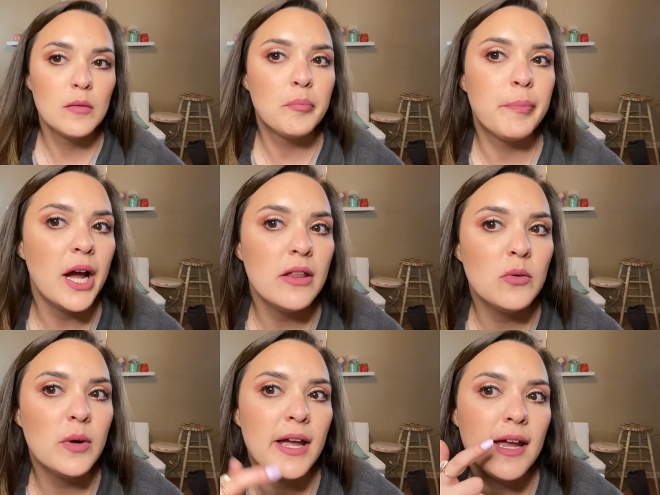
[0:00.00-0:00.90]
By the
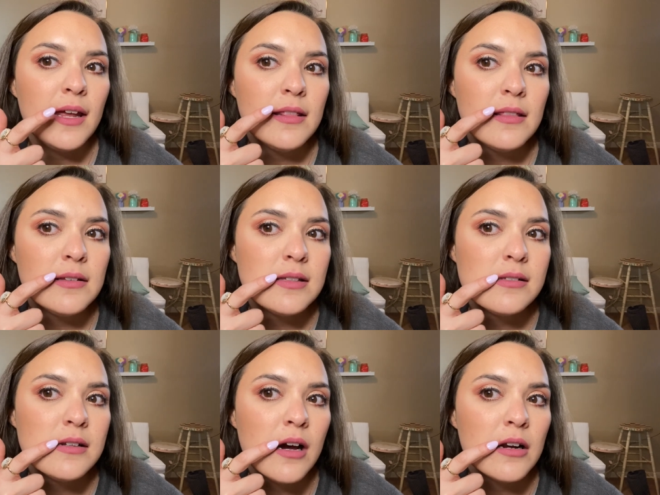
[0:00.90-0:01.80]
way, this is
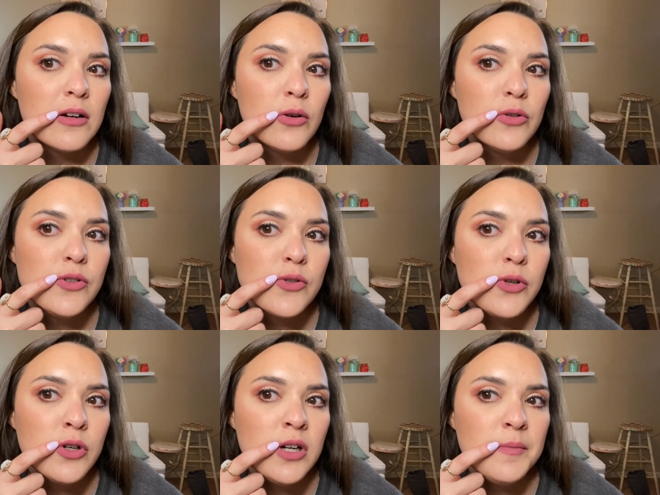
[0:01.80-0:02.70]
not a cold
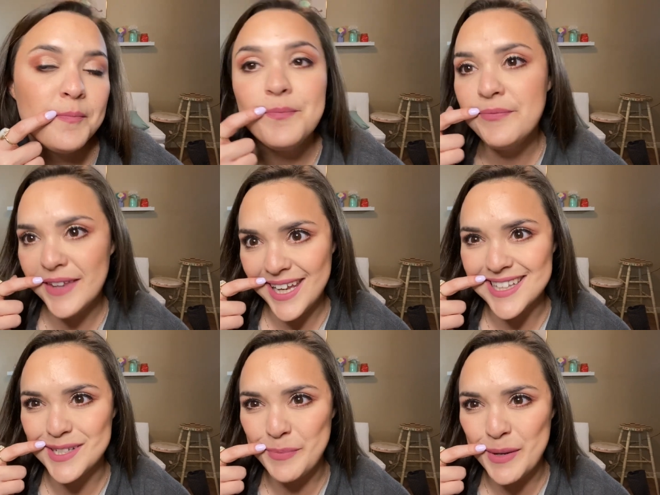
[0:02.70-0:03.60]
sore,
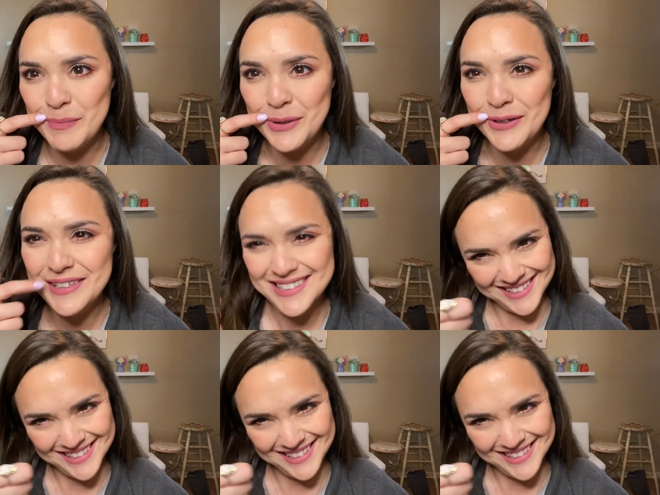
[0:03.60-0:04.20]
it's a pimple.